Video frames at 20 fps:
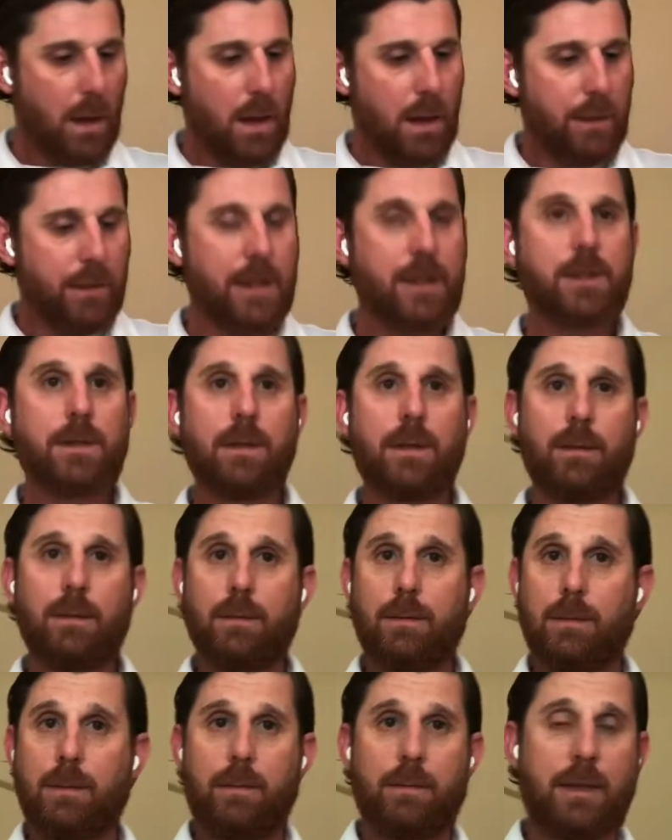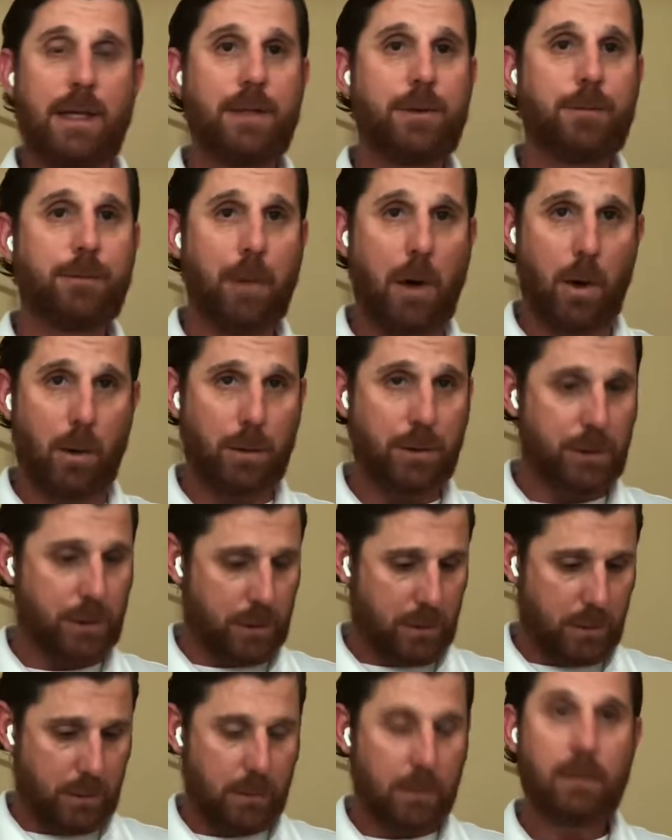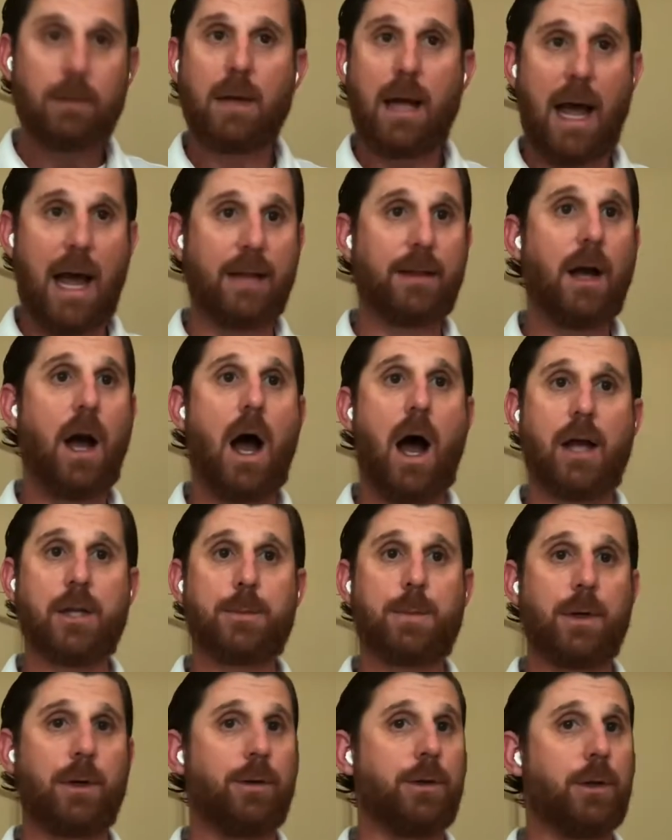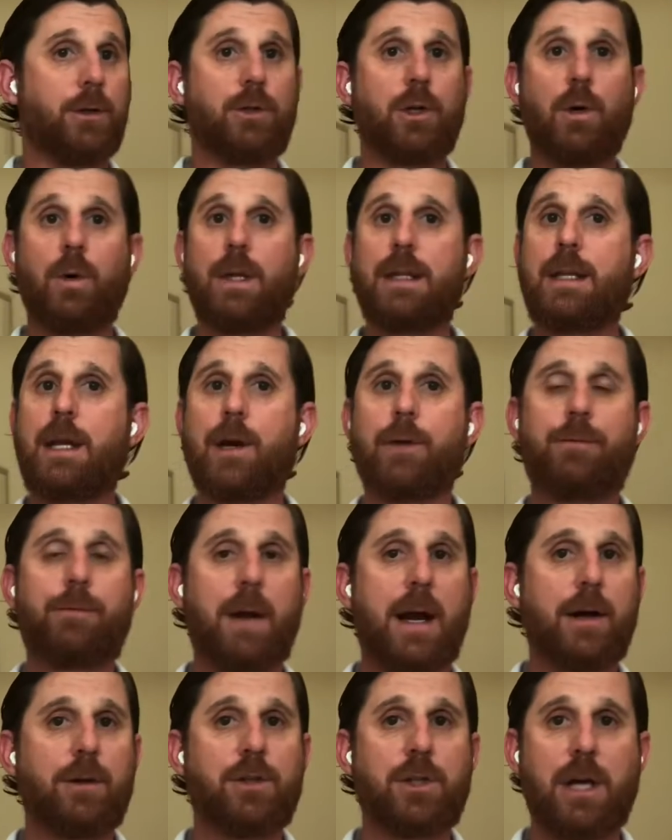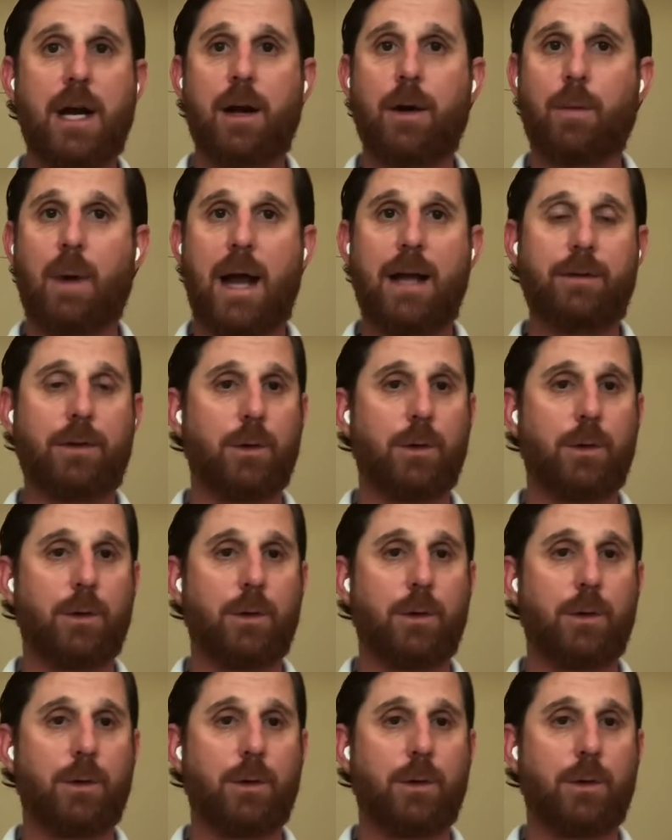These folks at the hospital, they're doing their fair share, right?